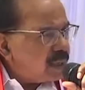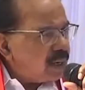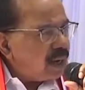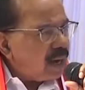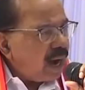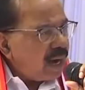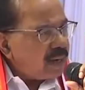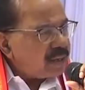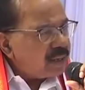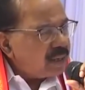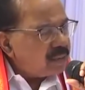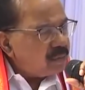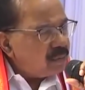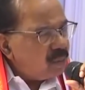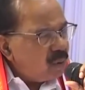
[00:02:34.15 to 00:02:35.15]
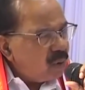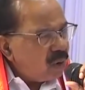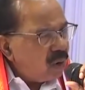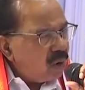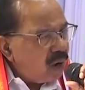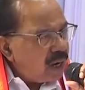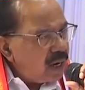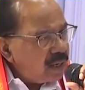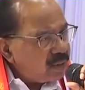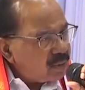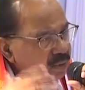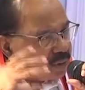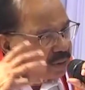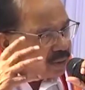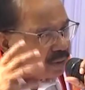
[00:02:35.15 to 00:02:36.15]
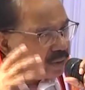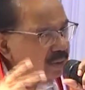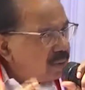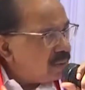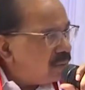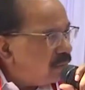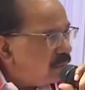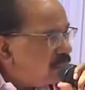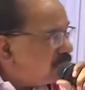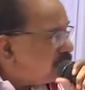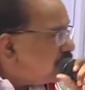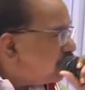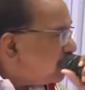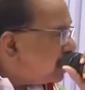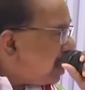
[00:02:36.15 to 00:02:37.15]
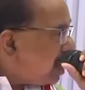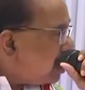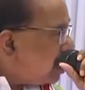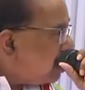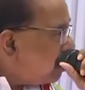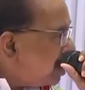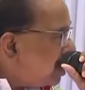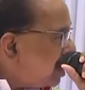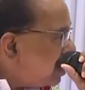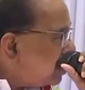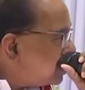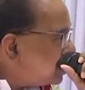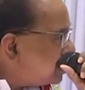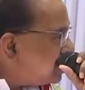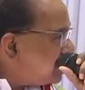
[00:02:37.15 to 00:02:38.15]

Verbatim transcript: they acted more loyal to the BJP than anybody else.